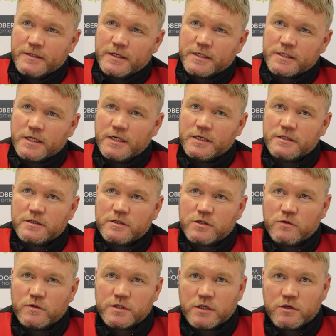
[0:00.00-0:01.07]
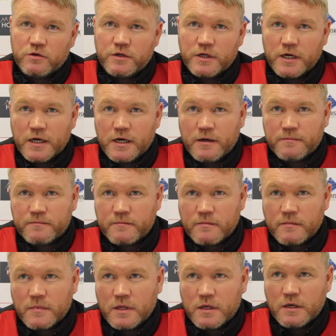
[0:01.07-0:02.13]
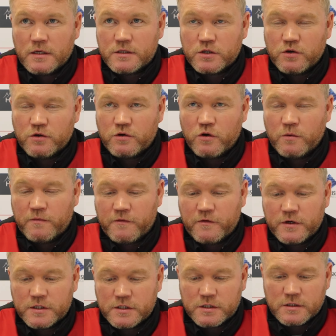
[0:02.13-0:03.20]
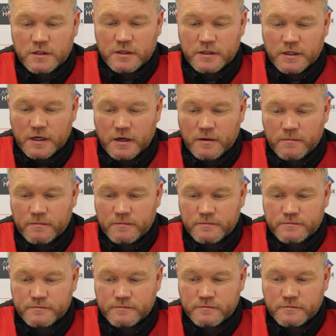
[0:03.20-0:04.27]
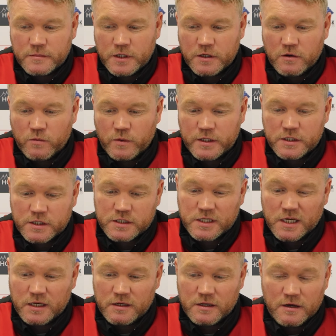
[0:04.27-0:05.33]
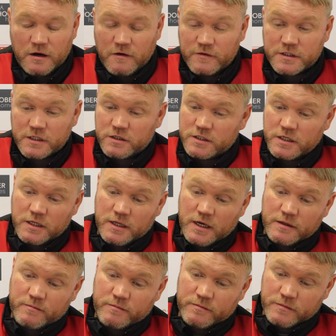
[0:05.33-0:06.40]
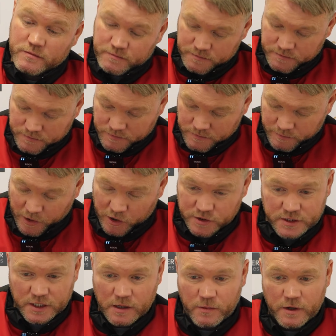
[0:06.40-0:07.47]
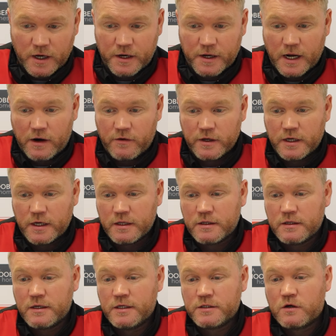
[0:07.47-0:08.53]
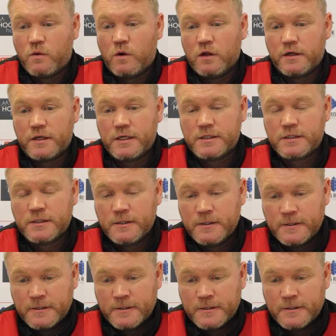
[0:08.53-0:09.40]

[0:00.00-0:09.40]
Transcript: this season. So it's a good coup for us. And you know, we just seen, obviously, just in that bounce game we had at Harrogate, his qualities